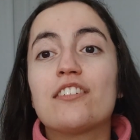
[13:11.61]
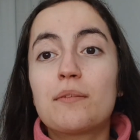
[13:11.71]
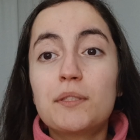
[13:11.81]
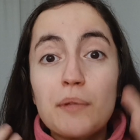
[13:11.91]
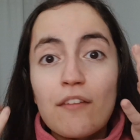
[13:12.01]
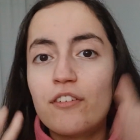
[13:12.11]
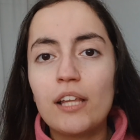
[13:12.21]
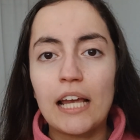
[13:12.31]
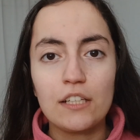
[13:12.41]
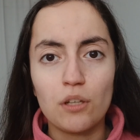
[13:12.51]
Sometimes I feel
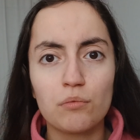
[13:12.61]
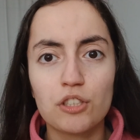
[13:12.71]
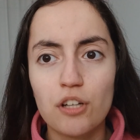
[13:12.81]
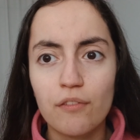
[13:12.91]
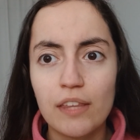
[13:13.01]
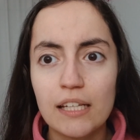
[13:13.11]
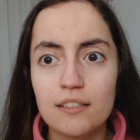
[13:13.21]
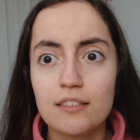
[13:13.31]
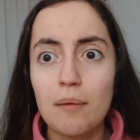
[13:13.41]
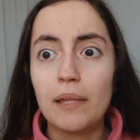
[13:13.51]
like I don't deserve things
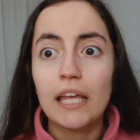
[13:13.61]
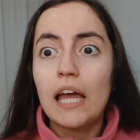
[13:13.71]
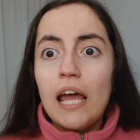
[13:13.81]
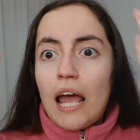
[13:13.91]
because I'm like,